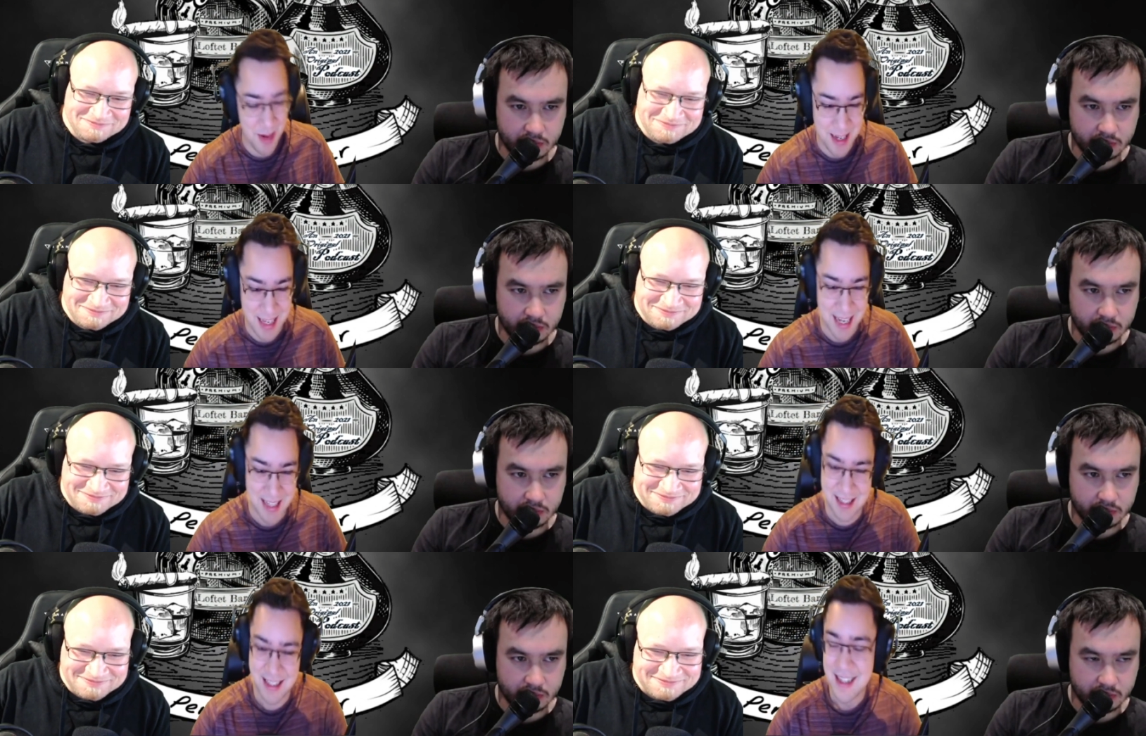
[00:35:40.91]
Speaker 1: I guess.
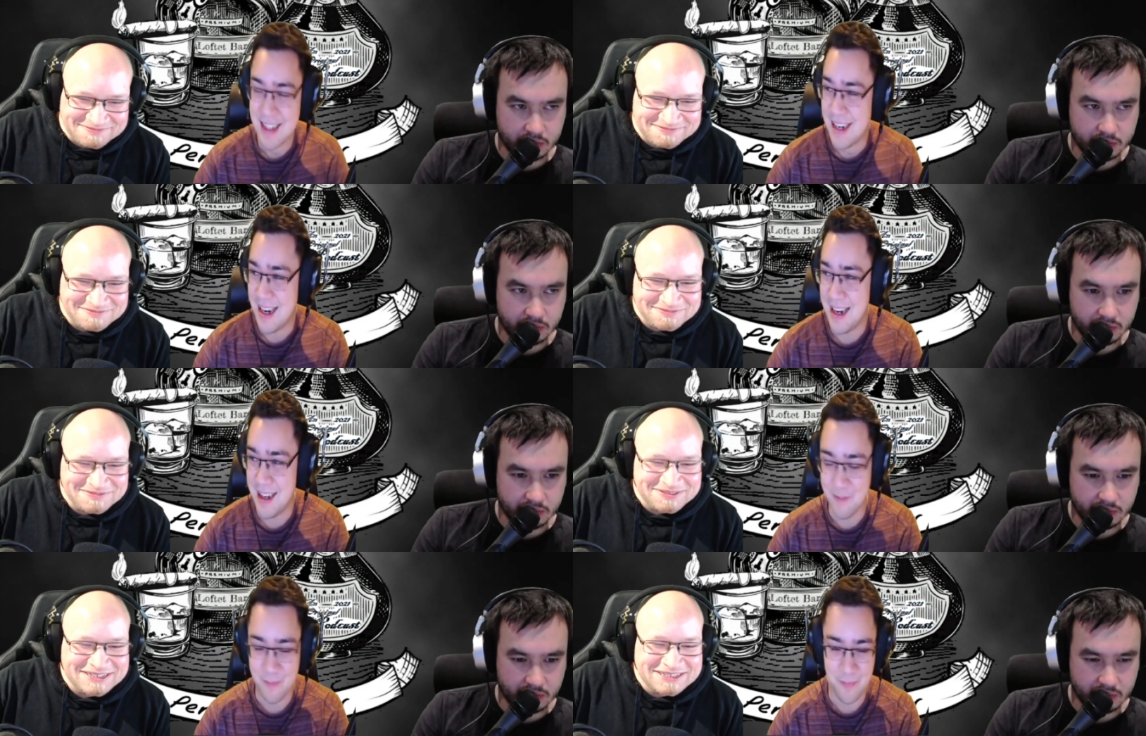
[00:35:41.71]

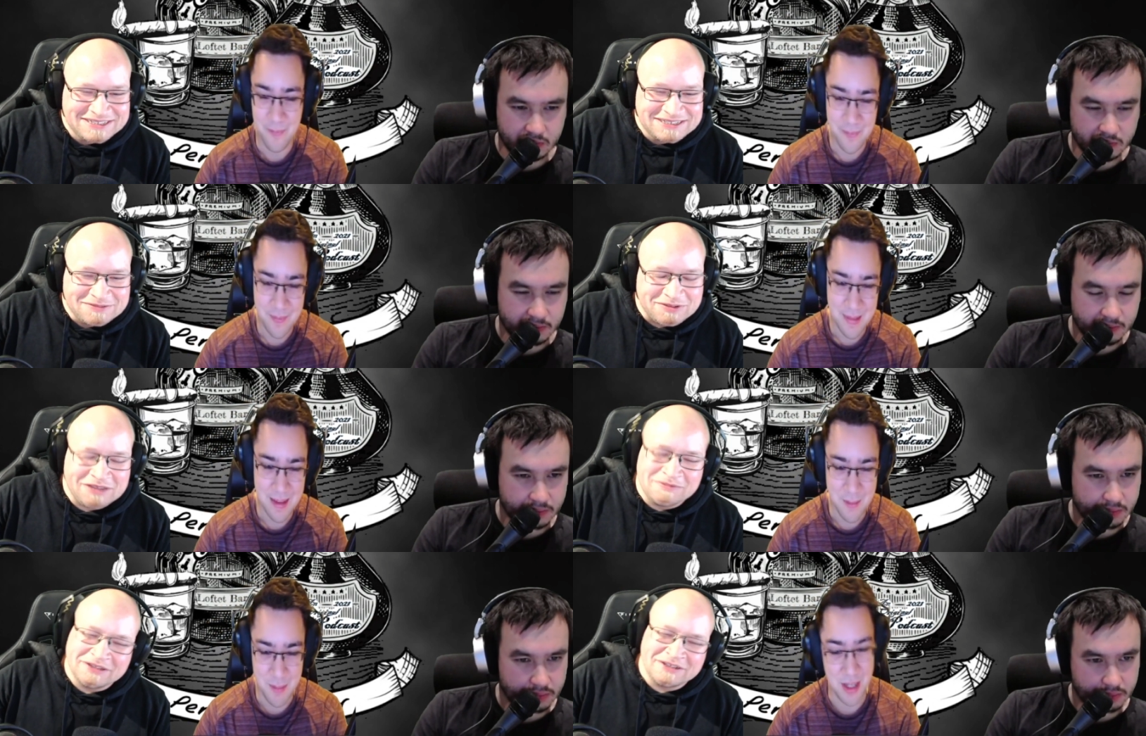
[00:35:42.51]
Um, but yeah,
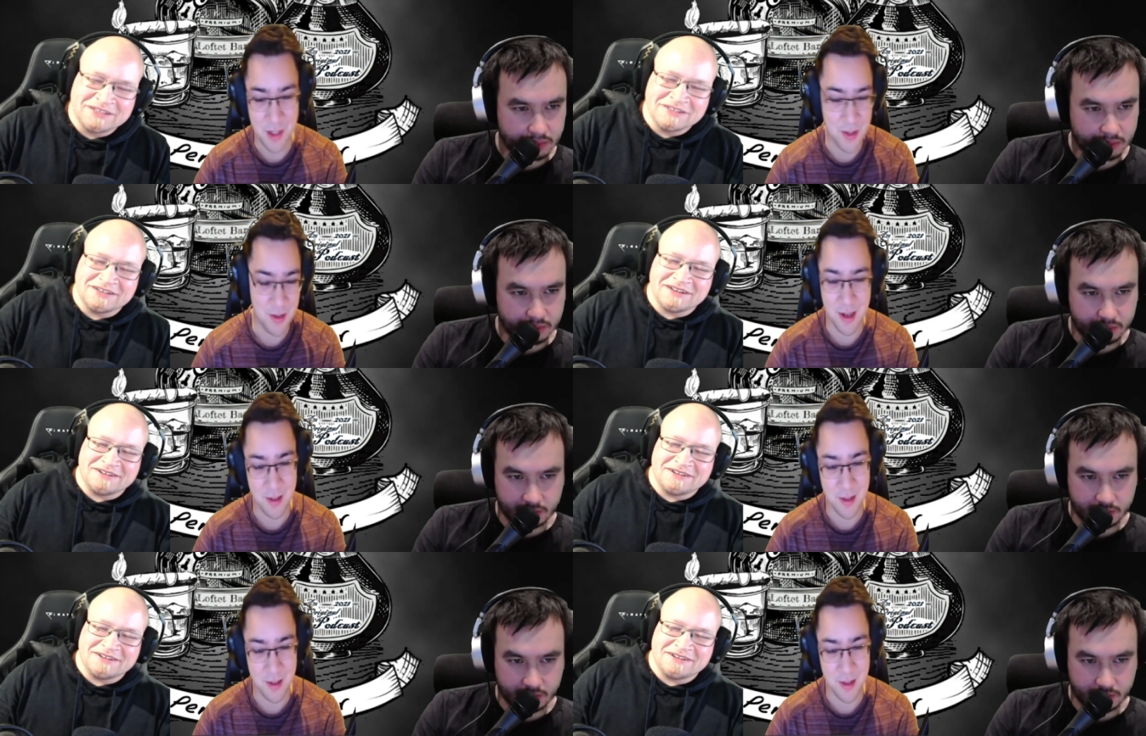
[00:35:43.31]
because they're not